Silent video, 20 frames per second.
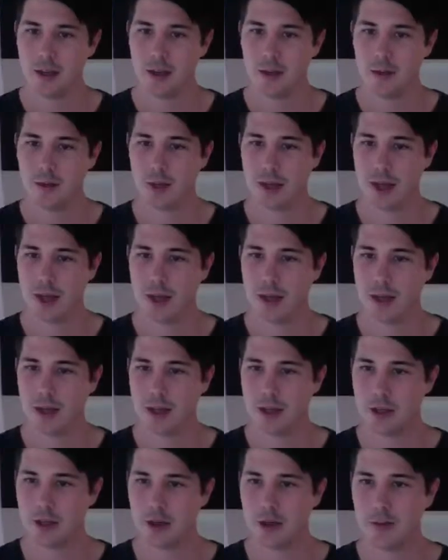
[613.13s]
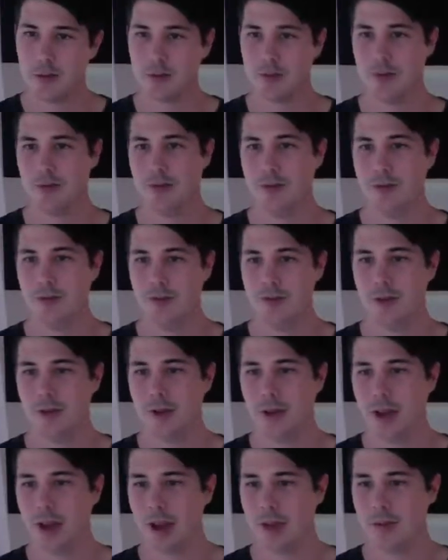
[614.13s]
without getting in trouble.
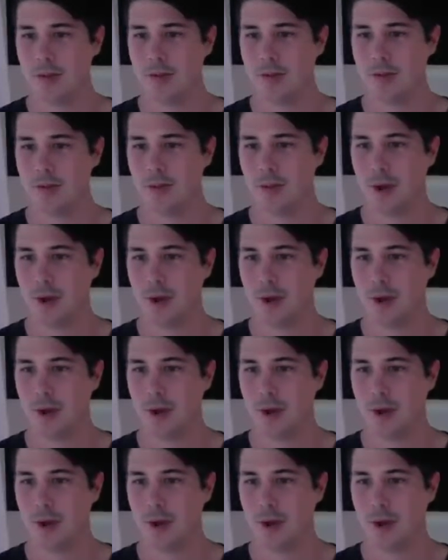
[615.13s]
And